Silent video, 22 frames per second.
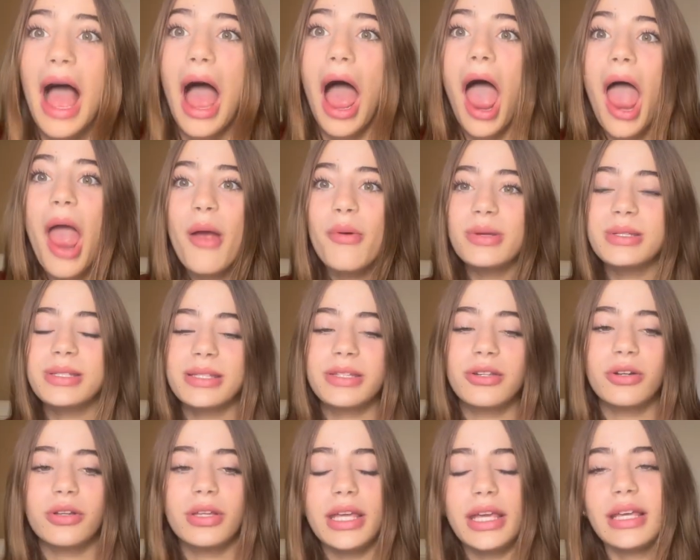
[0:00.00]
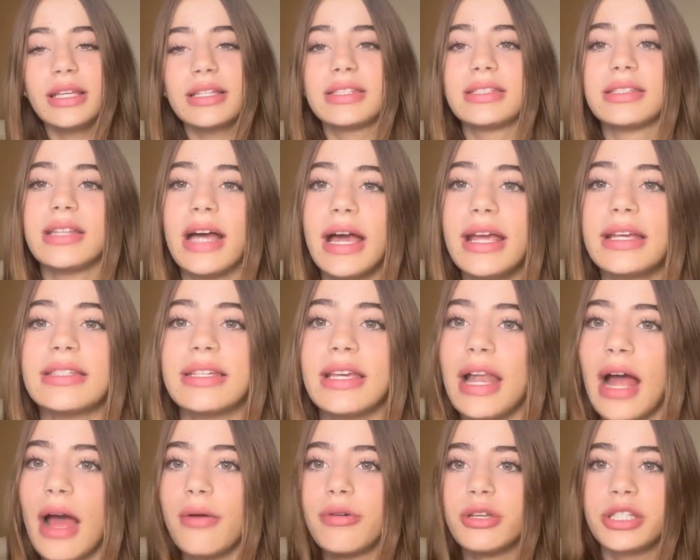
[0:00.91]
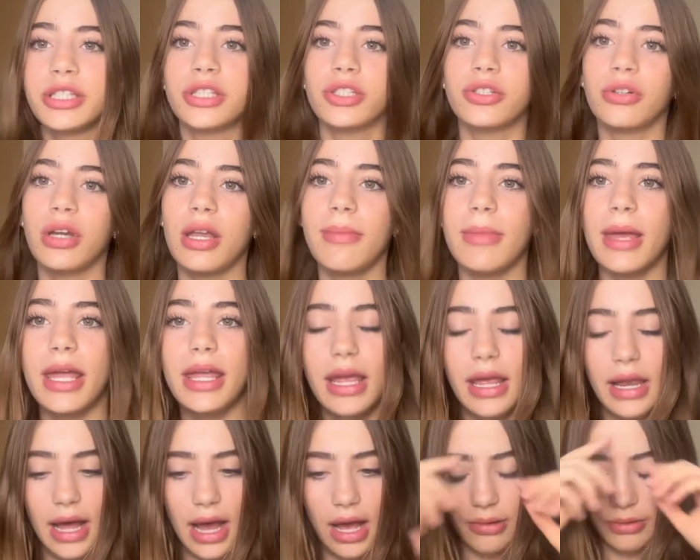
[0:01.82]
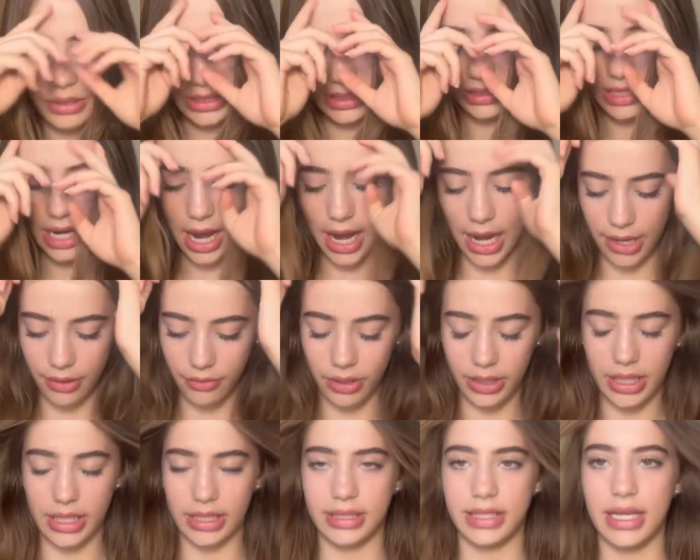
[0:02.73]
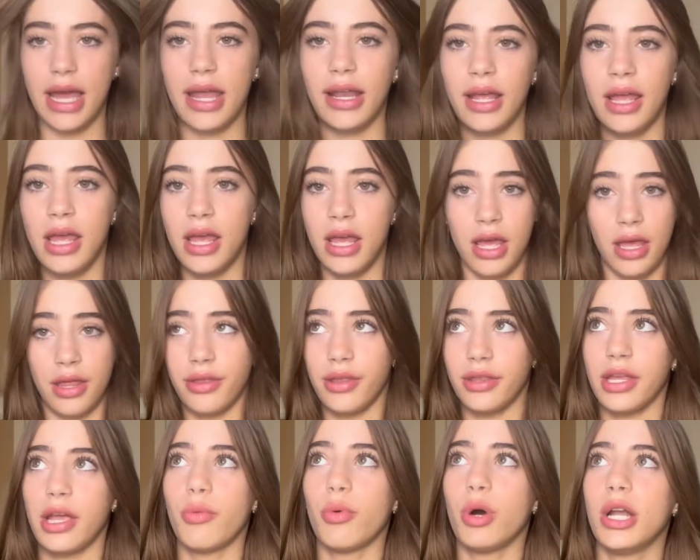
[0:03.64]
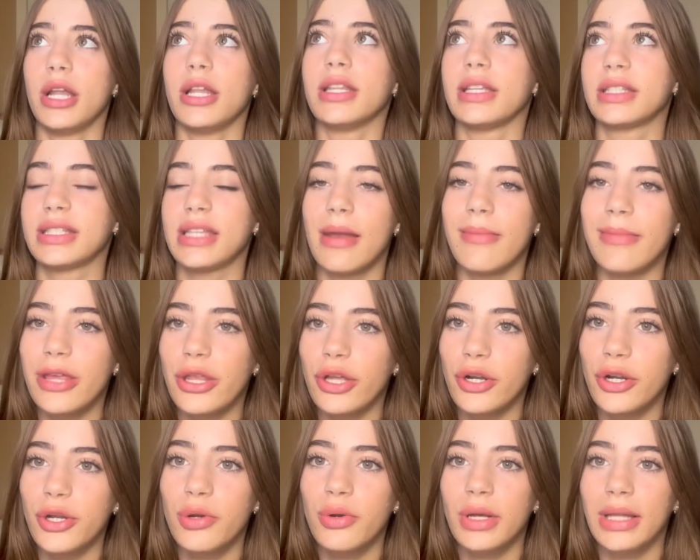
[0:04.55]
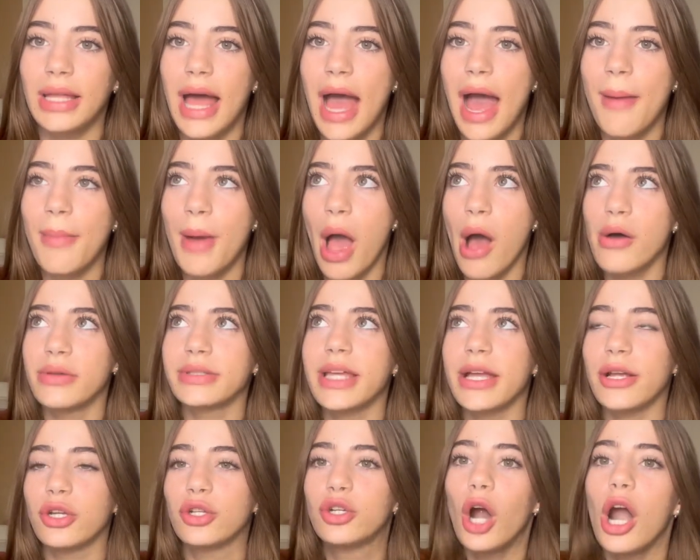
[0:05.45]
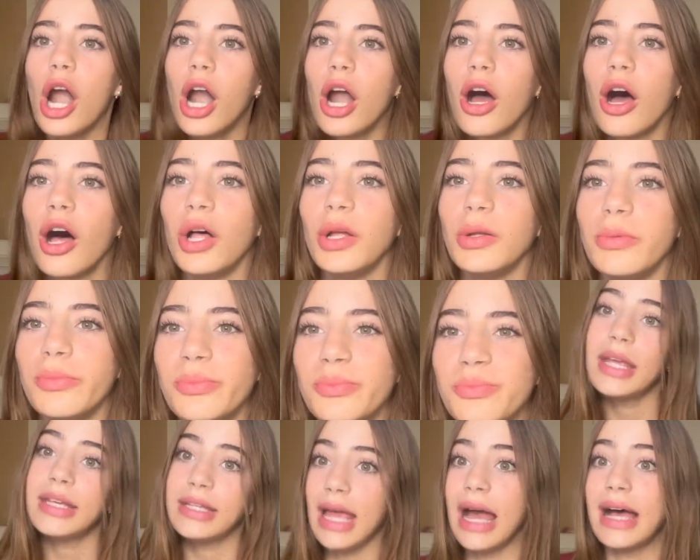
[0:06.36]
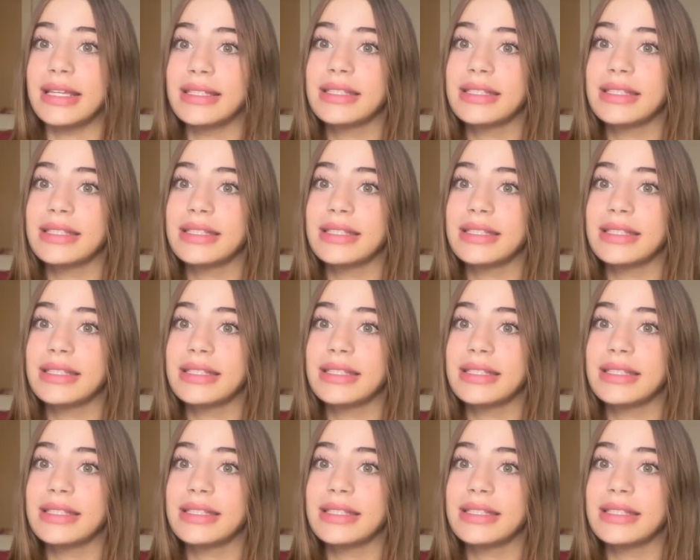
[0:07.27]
I was literally psyched and I was screaming and I was dying when they said that they wanted to send me their new collab. I was like, girl, yes.